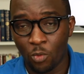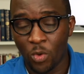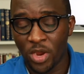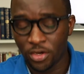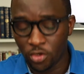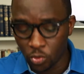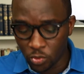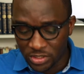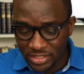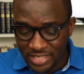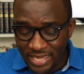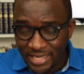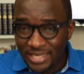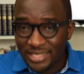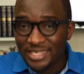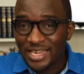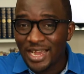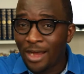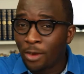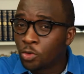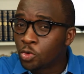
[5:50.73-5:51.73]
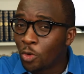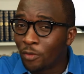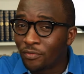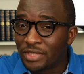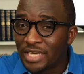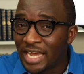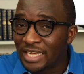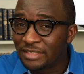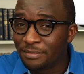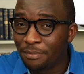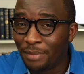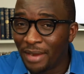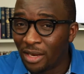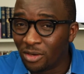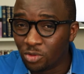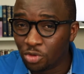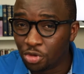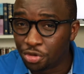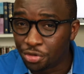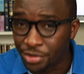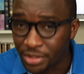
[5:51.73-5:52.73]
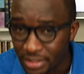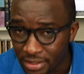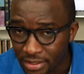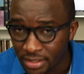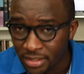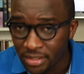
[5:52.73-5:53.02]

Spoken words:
When you take it out of that boundary,